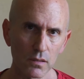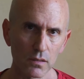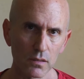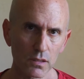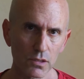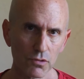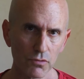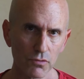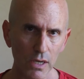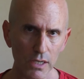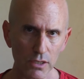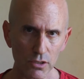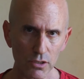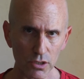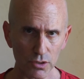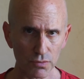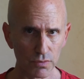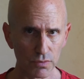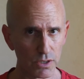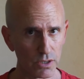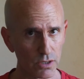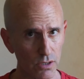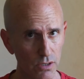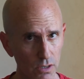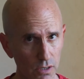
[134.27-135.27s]
structures,
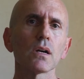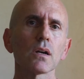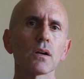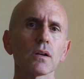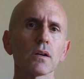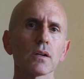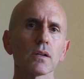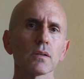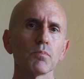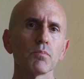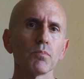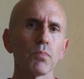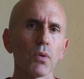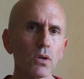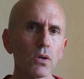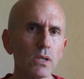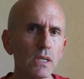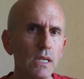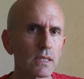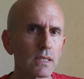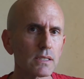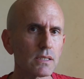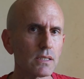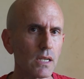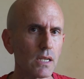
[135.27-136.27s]
which are
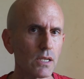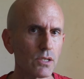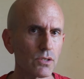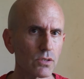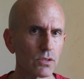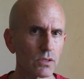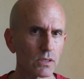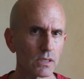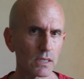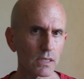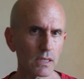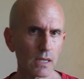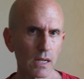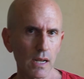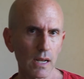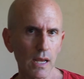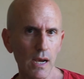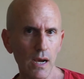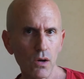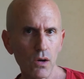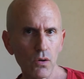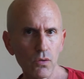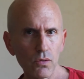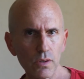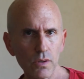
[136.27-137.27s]
body extensions that
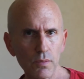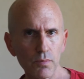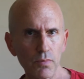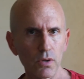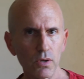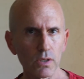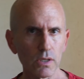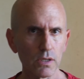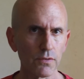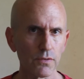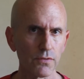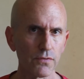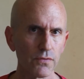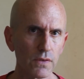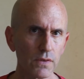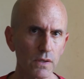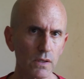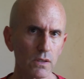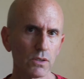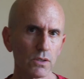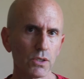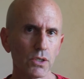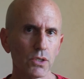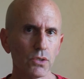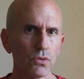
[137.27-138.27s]
allow the body to feel
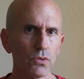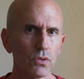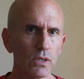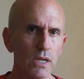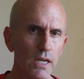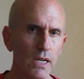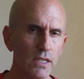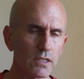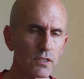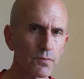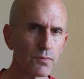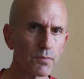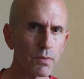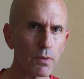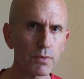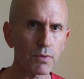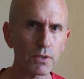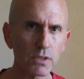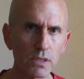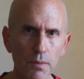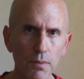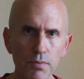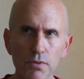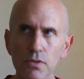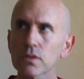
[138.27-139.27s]
new kinds of
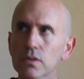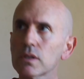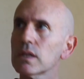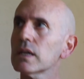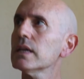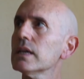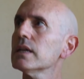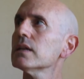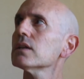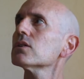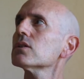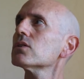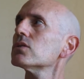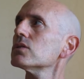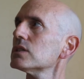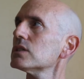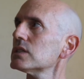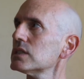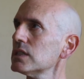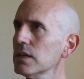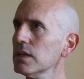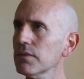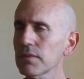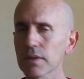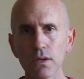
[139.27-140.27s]
proprioception in
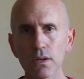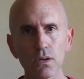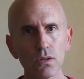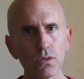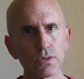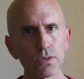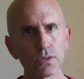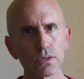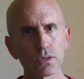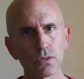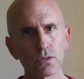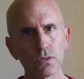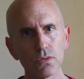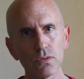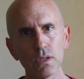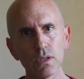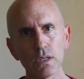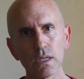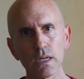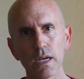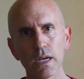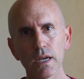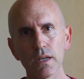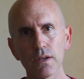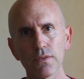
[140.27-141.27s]
conceiving also
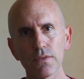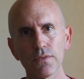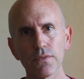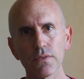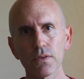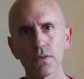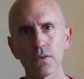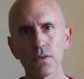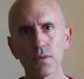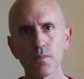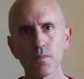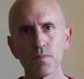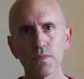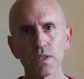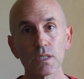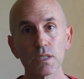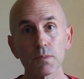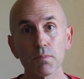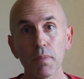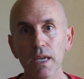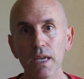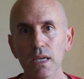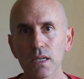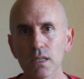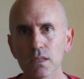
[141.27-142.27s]
a kind of
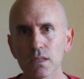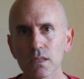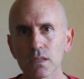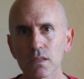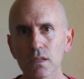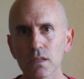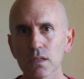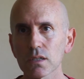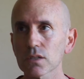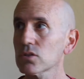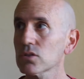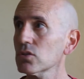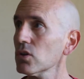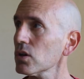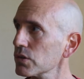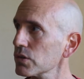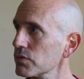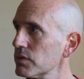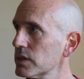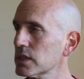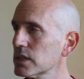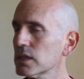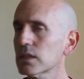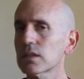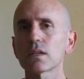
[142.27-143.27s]
space that is not
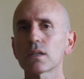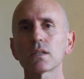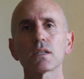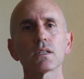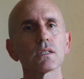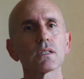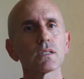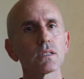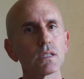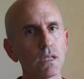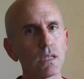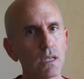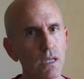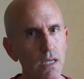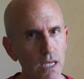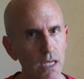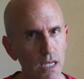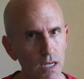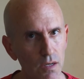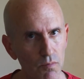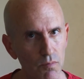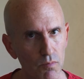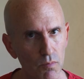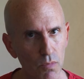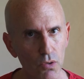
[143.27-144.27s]
rigid, that is
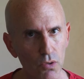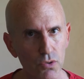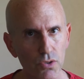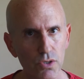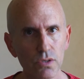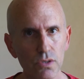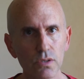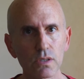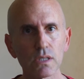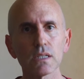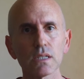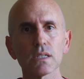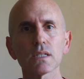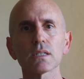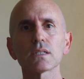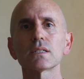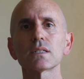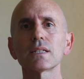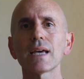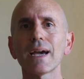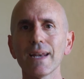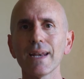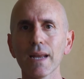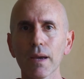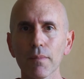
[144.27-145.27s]
in motion, that is
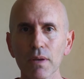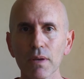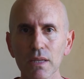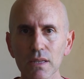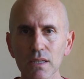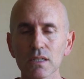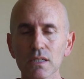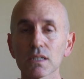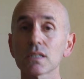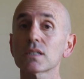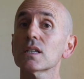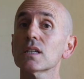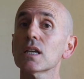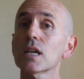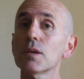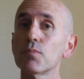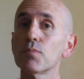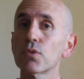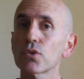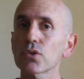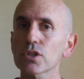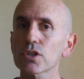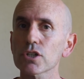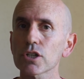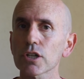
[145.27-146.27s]
dynamic, that is
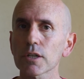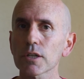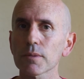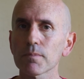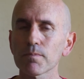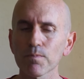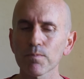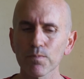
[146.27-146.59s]
emergent.